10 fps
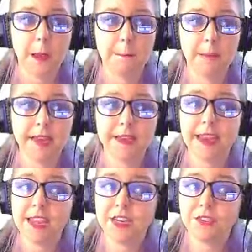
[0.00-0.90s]
My
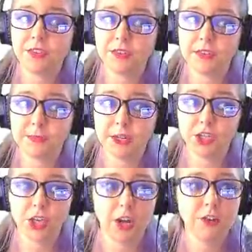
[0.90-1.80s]
-3 is my
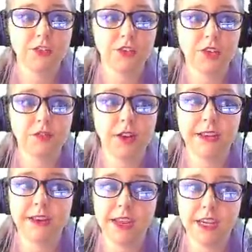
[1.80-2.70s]
charge, so you can write
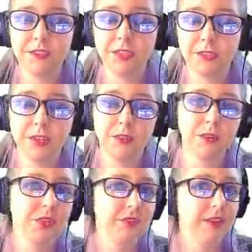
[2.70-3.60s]
-3
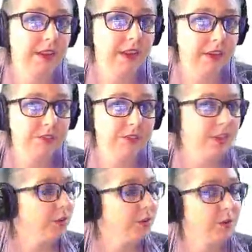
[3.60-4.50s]
or 3 negative.
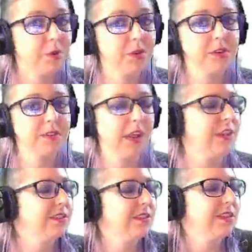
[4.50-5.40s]
Either one works. I
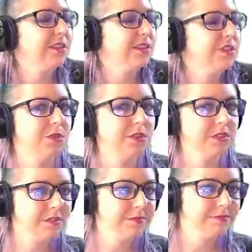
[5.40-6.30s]
just think it looks cooler.
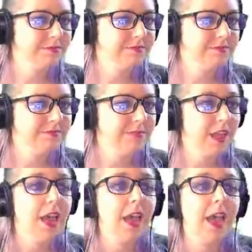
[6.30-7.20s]

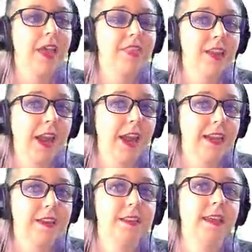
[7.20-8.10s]
And then I
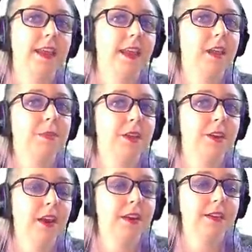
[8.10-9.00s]
need to take out a
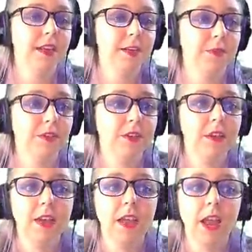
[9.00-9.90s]
periodic table
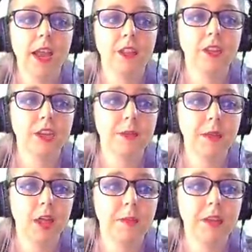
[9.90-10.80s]
and look up
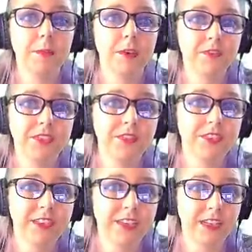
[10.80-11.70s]
element number
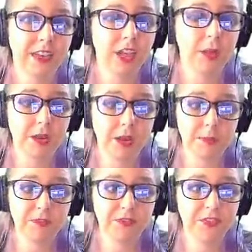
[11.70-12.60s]
15. Element
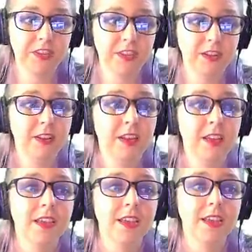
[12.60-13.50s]
number 15
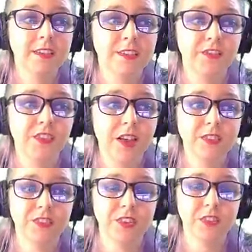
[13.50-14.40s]
is
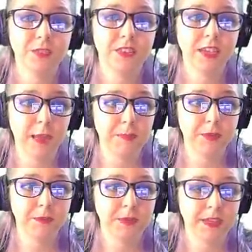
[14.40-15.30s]
phosphorus with a
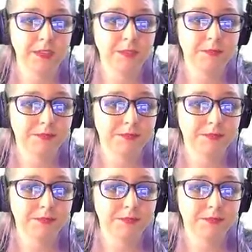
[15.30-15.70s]
capital P.